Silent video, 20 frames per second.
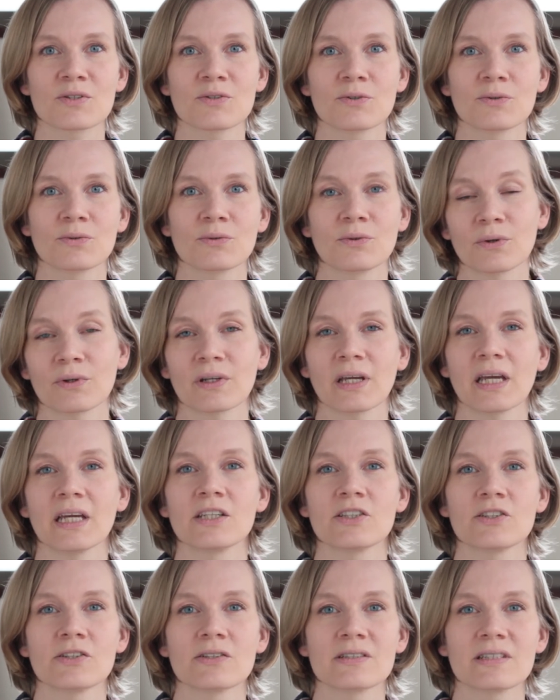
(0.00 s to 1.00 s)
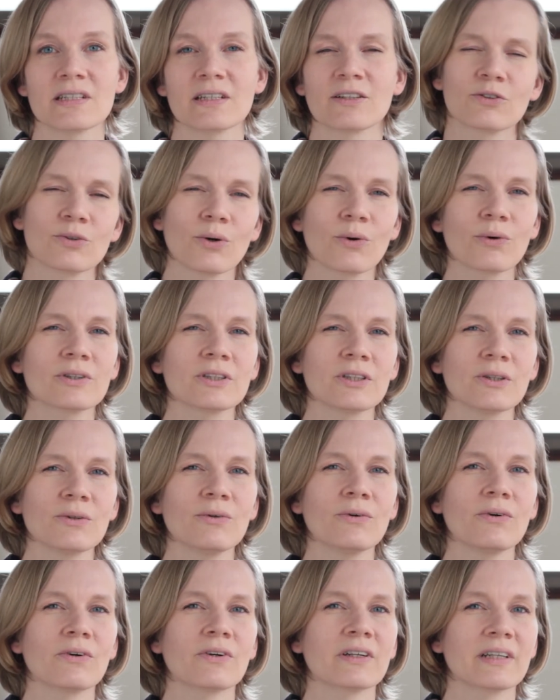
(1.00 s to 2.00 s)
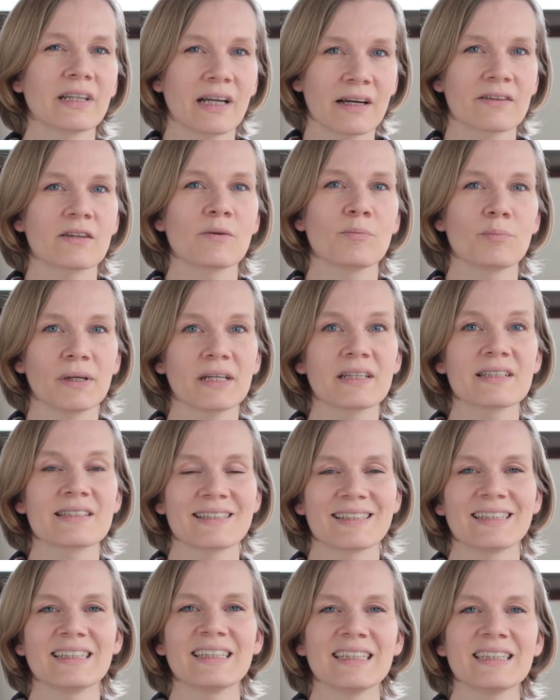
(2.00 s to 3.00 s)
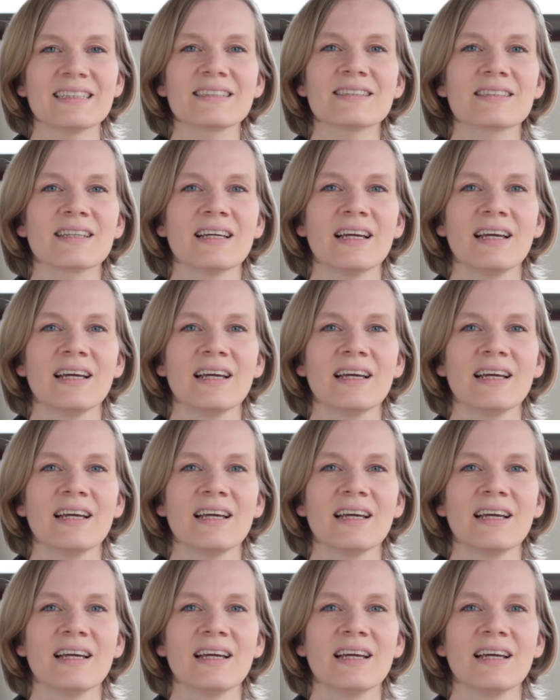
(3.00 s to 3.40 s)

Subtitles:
to locations in Tokyo or in other big cities,